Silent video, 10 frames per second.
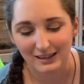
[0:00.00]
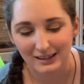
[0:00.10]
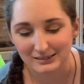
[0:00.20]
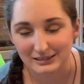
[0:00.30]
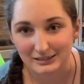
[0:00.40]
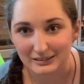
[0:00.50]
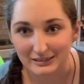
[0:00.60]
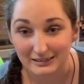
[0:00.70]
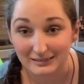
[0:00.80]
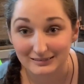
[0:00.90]
a
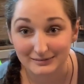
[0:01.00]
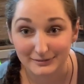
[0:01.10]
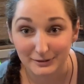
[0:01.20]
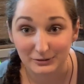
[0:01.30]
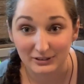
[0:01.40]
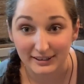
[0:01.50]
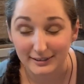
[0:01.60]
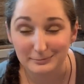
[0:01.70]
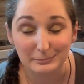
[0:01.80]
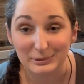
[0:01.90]
little rude
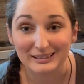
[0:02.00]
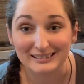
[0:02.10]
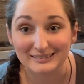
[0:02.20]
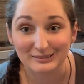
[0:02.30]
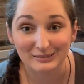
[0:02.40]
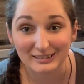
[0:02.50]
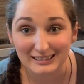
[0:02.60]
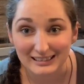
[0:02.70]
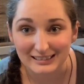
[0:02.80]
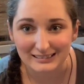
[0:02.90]
there, but
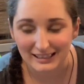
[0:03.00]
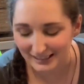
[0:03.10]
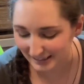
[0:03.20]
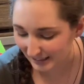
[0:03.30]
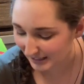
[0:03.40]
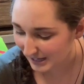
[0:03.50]
really, like,